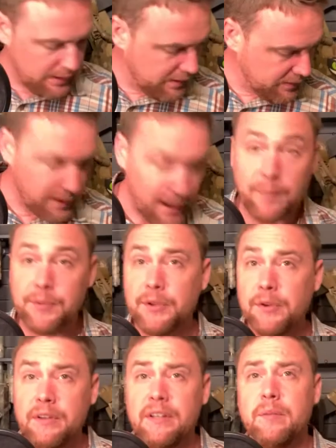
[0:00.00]
the
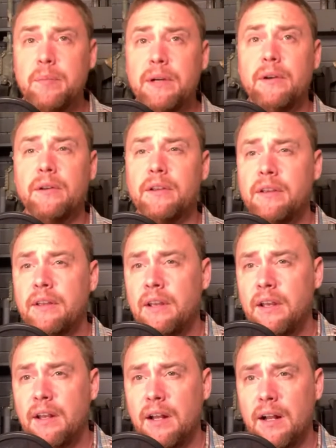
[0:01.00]
opportunity to build
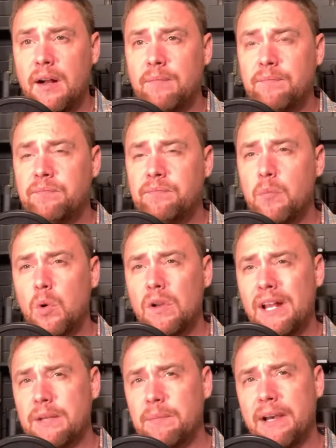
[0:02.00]
more
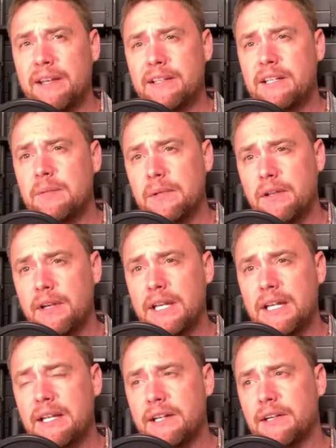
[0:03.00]
like-minded community
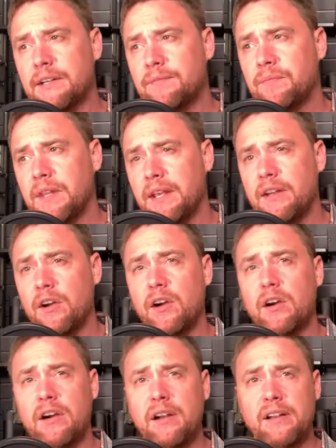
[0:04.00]
here in
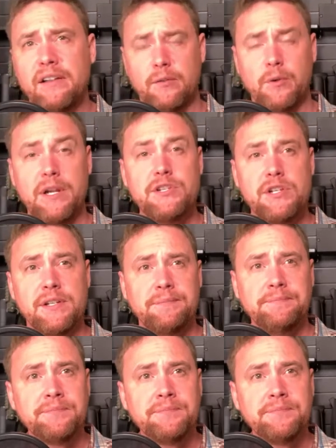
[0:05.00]
our region.